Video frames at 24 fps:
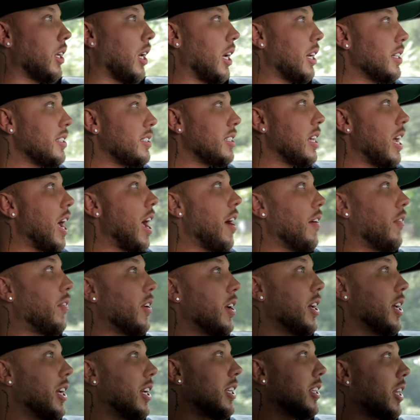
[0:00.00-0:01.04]
How does he have
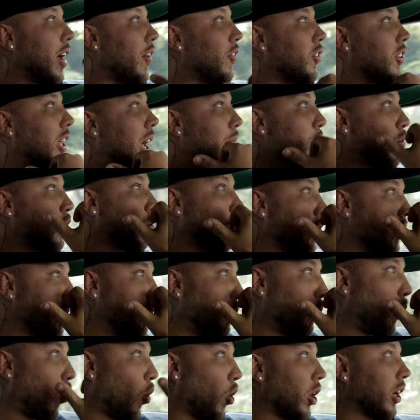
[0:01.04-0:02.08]
enough time to
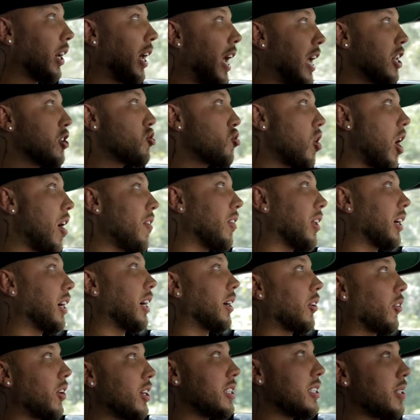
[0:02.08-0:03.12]
report and drive like
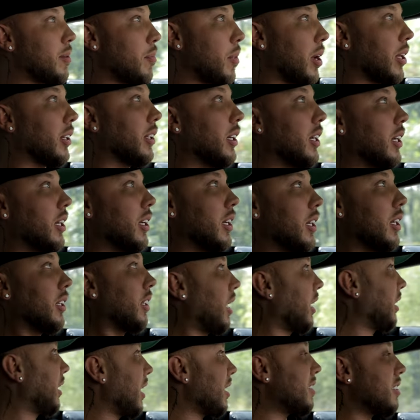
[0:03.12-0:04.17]
a crazy man?
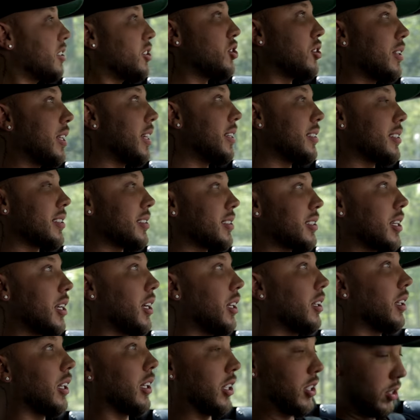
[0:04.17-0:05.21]
Like that takes a
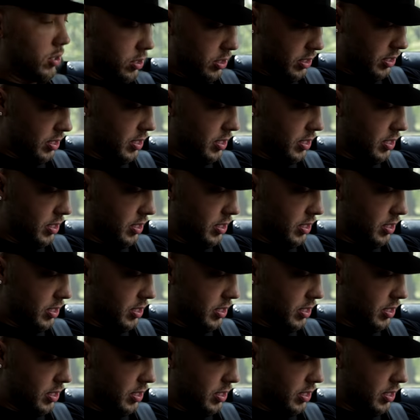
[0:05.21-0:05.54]
skill. Like you don't